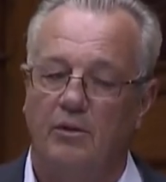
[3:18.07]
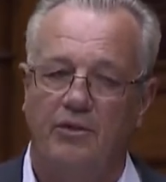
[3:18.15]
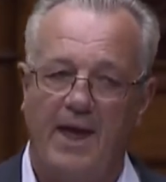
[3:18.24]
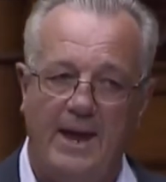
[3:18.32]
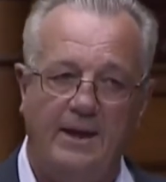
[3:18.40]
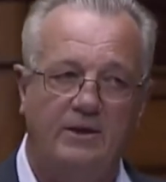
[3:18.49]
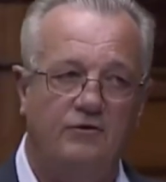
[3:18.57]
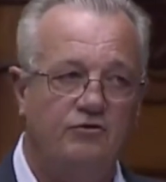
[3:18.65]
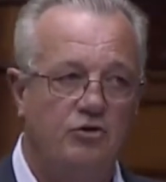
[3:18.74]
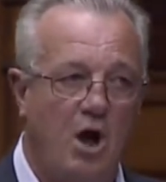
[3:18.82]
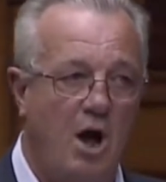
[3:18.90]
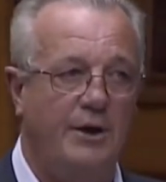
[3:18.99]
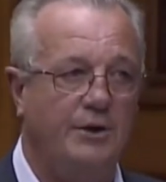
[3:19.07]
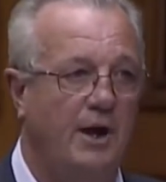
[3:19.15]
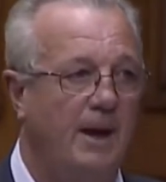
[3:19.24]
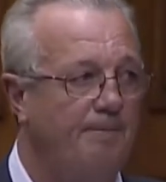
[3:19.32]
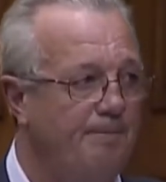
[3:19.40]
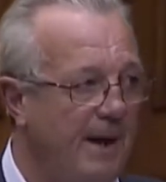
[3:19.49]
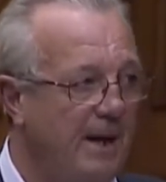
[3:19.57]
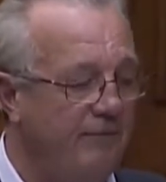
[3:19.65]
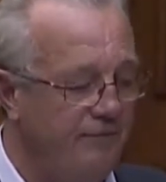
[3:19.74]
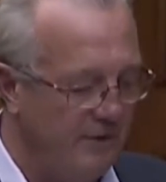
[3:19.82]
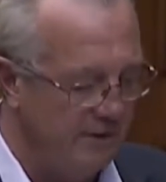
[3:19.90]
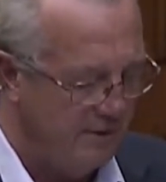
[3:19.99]
That is not a
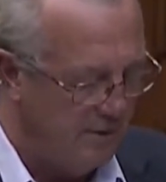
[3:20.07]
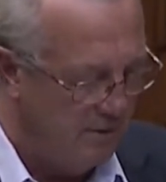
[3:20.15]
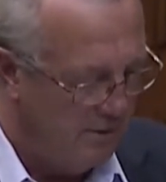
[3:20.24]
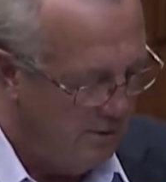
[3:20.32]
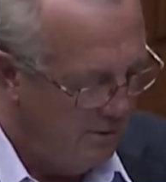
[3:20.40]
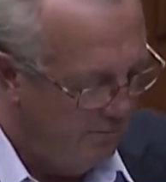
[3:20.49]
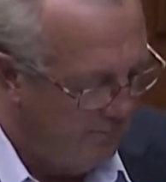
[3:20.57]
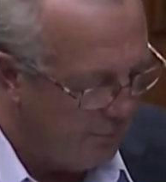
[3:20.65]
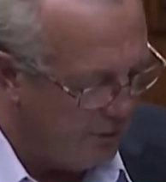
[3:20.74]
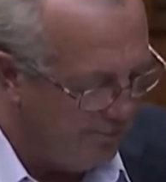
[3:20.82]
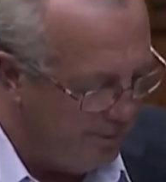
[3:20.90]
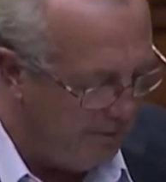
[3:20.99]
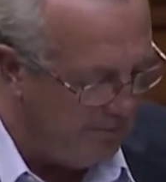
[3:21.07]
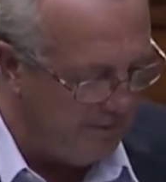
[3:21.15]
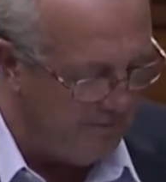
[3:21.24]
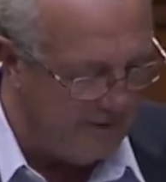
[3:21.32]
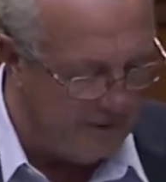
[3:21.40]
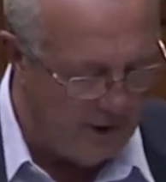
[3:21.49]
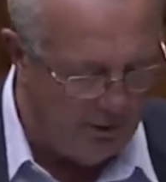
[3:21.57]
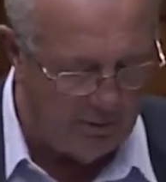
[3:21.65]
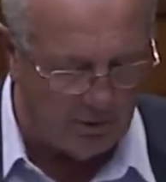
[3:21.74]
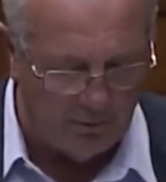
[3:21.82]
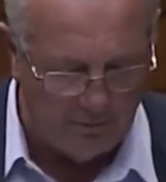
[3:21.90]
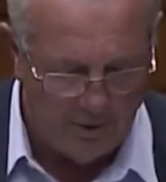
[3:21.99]
benefit for the people of
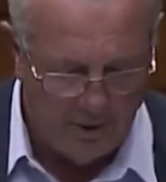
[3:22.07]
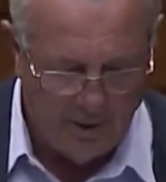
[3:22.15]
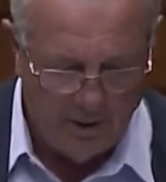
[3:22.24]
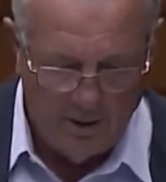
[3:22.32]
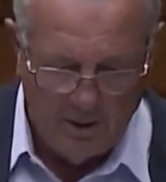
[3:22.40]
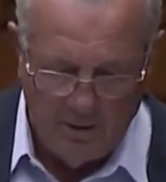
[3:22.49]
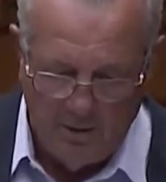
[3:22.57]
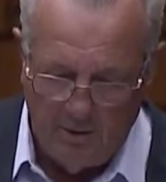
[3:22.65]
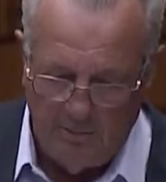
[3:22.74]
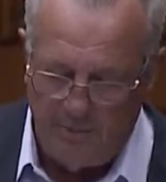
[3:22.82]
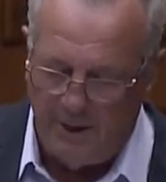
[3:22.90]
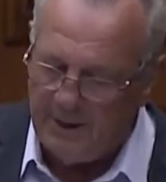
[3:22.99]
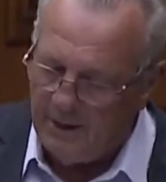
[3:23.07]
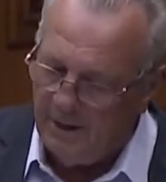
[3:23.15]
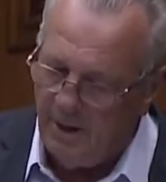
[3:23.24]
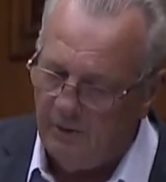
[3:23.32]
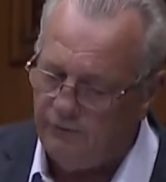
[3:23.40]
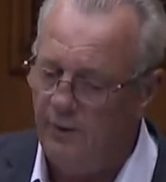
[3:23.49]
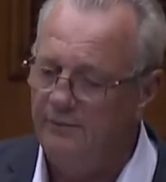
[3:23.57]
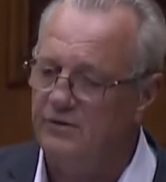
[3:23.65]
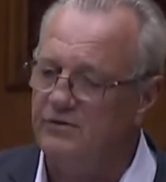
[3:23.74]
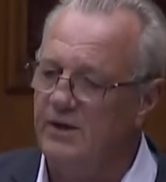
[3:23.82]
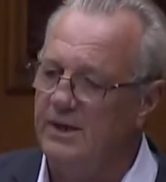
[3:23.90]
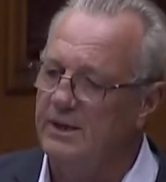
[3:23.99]
Ontario and I also have to
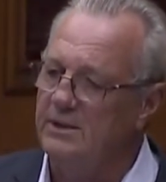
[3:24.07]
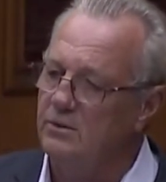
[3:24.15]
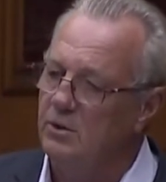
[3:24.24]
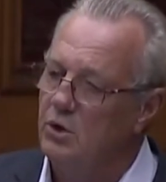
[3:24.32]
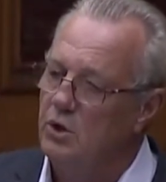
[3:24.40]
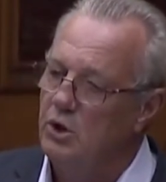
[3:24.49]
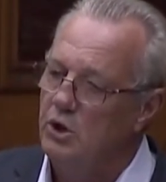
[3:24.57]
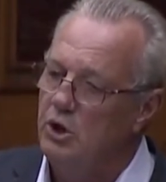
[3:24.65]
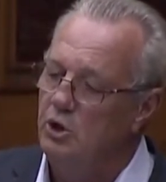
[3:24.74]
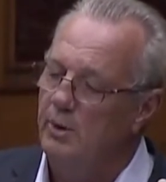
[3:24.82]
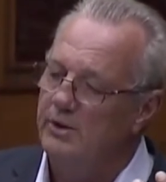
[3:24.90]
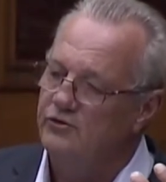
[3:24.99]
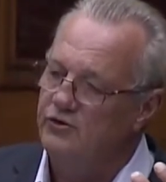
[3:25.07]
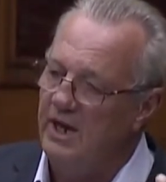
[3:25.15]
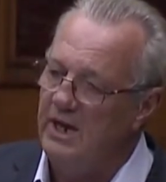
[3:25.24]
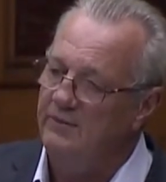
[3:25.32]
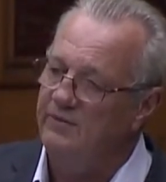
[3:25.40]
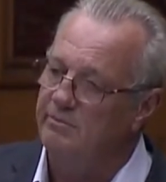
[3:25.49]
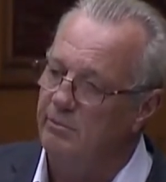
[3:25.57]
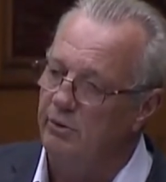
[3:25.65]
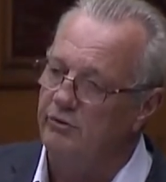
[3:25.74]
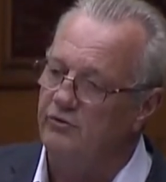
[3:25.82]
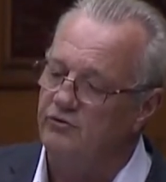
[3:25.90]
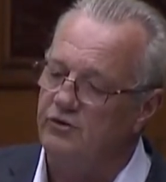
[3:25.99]
say that, you know, a state of
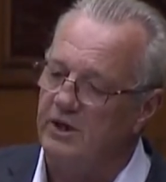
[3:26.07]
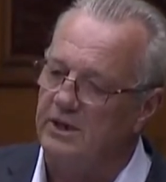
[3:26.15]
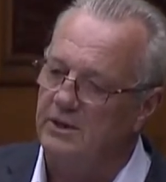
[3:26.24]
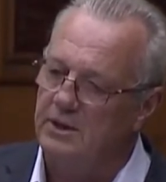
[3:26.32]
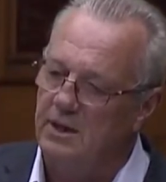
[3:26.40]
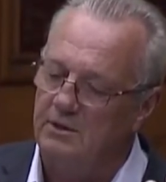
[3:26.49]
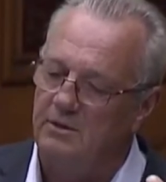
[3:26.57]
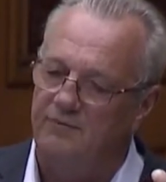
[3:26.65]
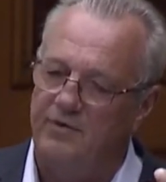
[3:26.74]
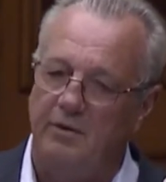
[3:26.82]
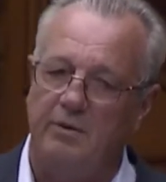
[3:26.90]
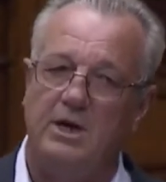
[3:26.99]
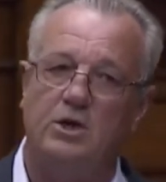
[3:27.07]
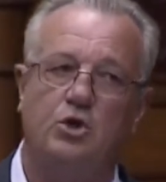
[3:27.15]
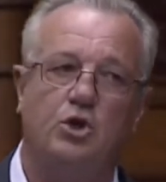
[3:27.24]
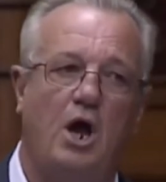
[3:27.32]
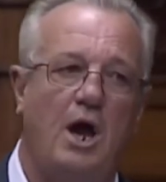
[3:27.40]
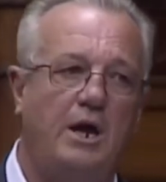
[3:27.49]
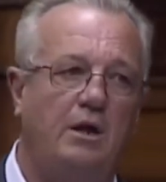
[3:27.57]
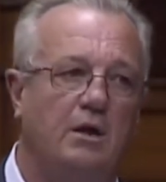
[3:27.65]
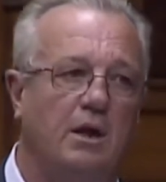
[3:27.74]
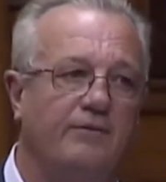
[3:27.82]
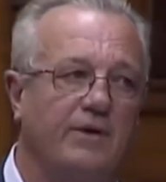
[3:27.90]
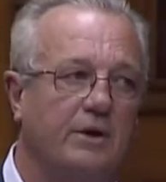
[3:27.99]
emergency, the, the very
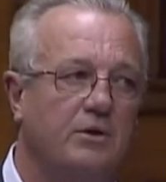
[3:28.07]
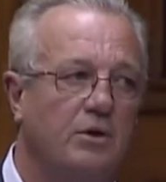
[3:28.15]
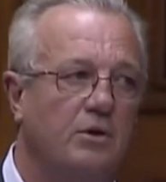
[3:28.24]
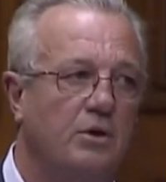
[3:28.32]
title of it